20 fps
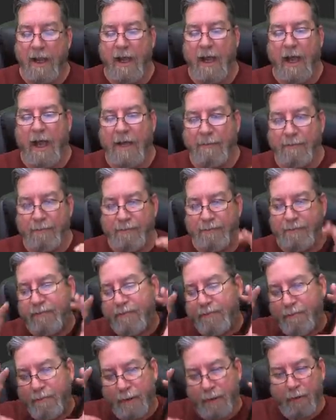I
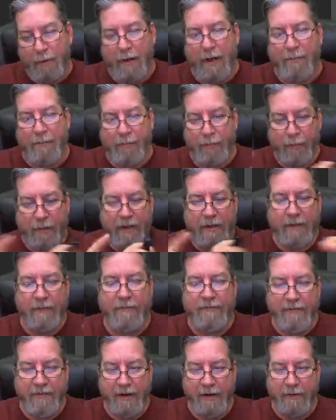blew up,
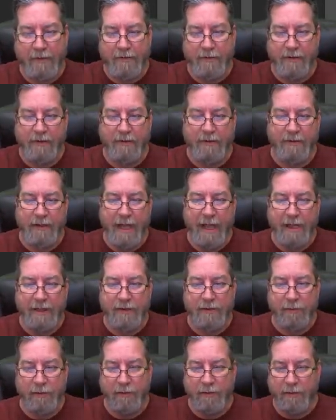reconfigured the
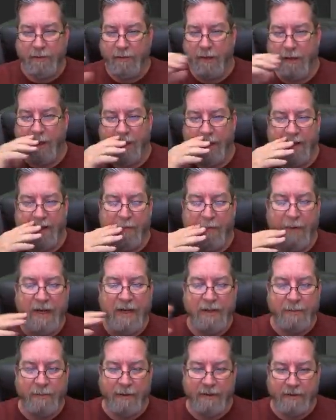actual
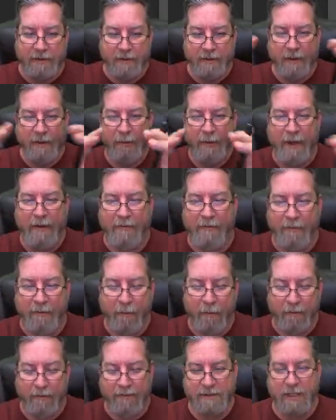arrangement so that we have a
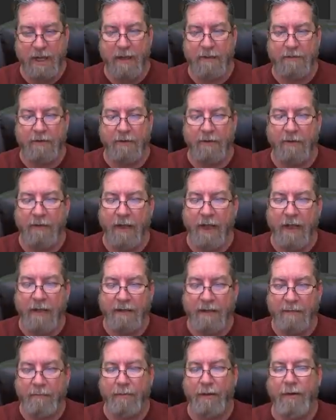horizontal, and
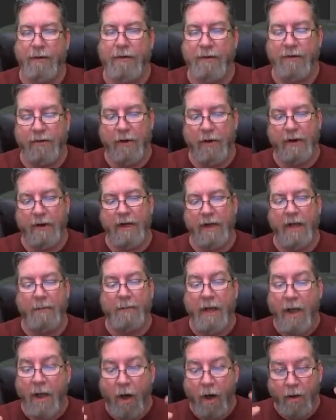then blew the drawing
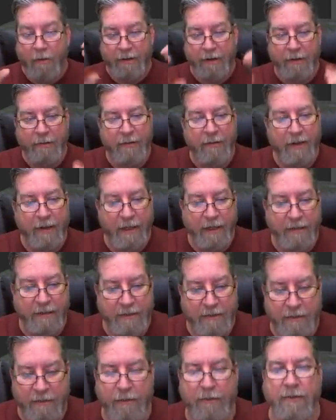up. Oh, the other thing I
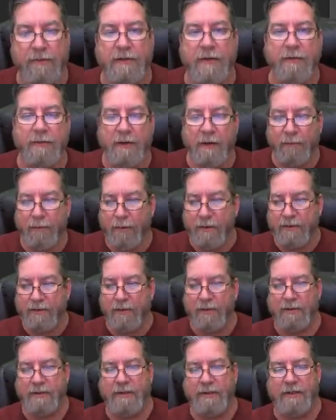did too is I
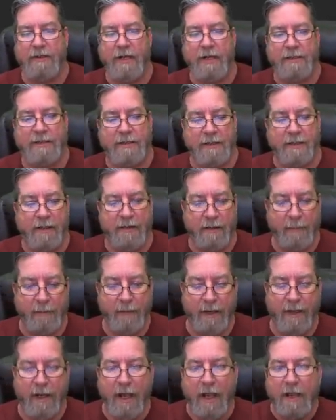researched the tusks a little
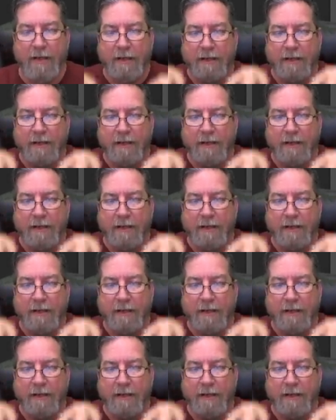bit. The